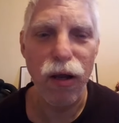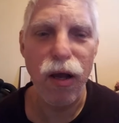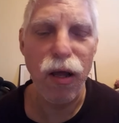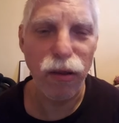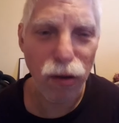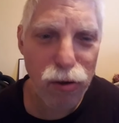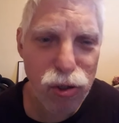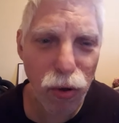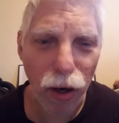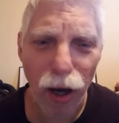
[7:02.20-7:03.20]
those
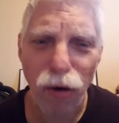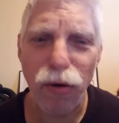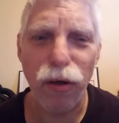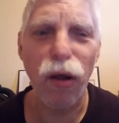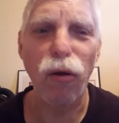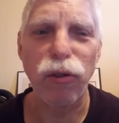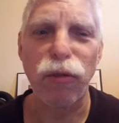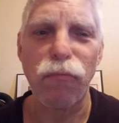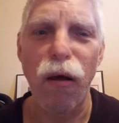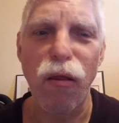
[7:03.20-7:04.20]
are $100 a
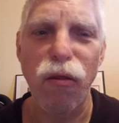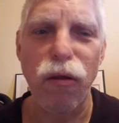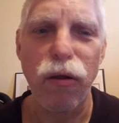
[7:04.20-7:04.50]
month.